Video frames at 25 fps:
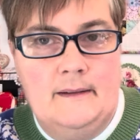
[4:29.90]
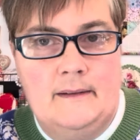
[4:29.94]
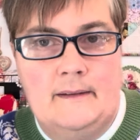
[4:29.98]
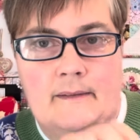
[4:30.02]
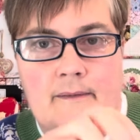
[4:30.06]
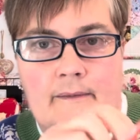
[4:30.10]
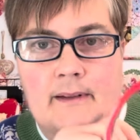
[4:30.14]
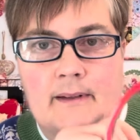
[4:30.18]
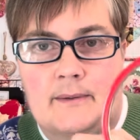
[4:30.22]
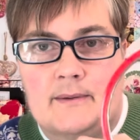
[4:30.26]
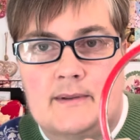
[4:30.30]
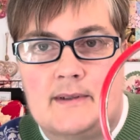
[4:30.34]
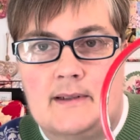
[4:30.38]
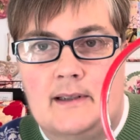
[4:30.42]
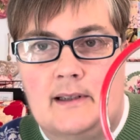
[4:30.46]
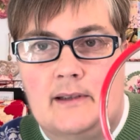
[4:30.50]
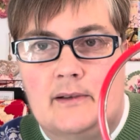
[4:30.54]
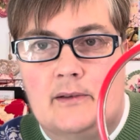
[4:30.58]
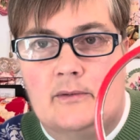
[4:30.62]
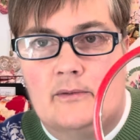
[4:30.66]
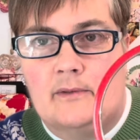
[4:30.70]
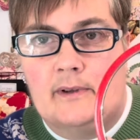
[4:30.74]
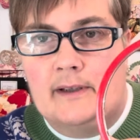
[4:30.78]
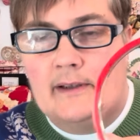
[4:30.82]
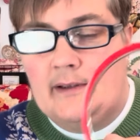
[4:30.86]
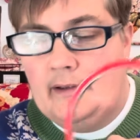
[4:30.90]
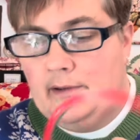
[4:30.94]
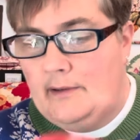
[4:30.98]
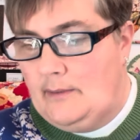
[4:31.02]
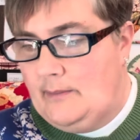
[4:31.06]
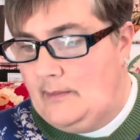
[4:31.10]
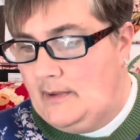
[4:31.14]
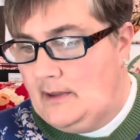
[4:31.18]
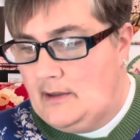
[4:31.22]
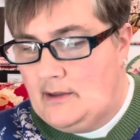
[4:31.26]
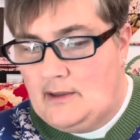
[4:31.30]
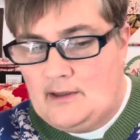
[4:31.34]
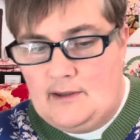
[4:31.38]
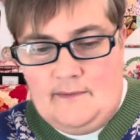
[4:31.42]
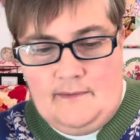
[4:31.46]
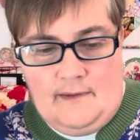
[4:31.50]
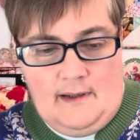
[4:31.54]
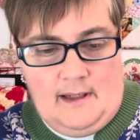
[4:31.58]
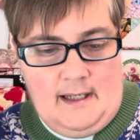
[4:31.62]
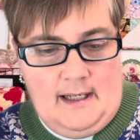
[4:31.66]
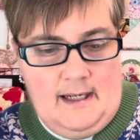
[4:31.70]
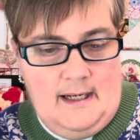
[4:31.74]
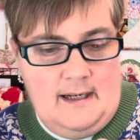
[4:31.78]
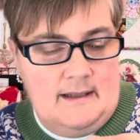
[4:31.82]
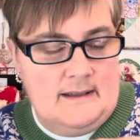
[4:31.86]
that was a little red hoop that just
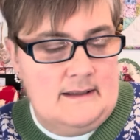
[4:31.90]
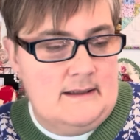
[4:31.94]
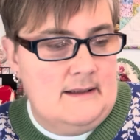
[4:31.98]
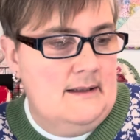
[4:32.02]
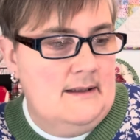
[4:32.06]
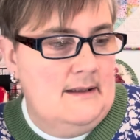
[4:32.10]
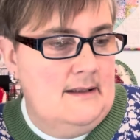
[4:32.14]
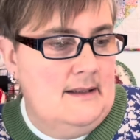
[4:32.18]
fell out.